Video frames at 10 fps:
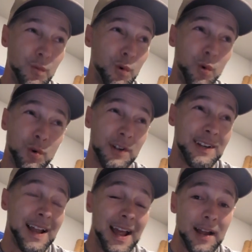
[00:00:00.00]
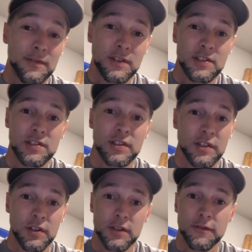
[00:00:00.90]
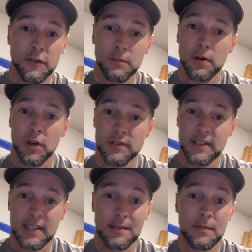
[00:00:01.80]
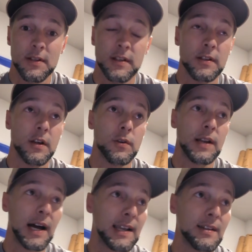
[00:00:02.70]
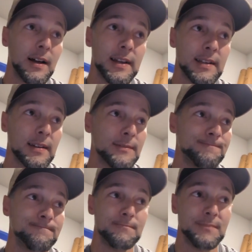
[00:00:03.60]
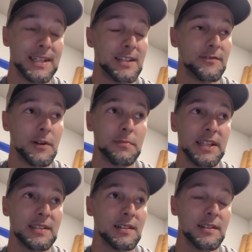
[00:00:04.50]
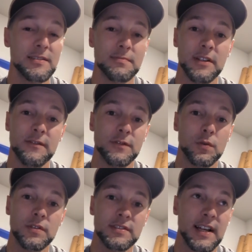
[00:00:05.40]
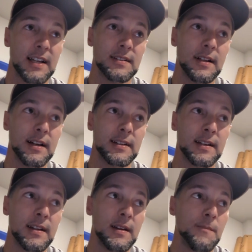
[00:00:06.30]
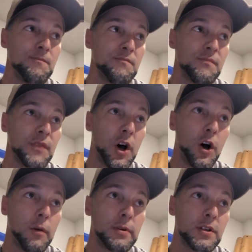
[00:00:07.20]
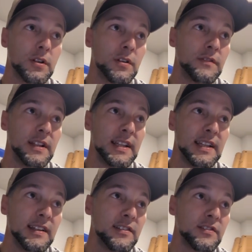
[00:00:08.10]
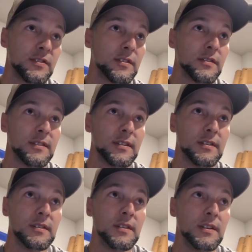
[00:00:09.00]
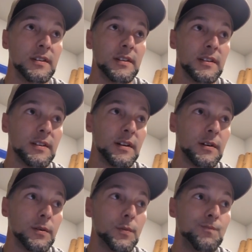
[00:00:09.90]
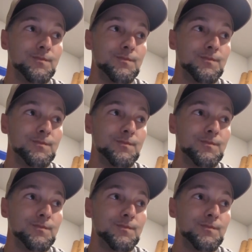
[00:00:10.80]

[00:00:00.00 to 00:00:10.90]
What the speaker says: We're an average to good football team, kind of like, if I'm being honest, man, Florida's kind of like the Auburn of the East, or you know,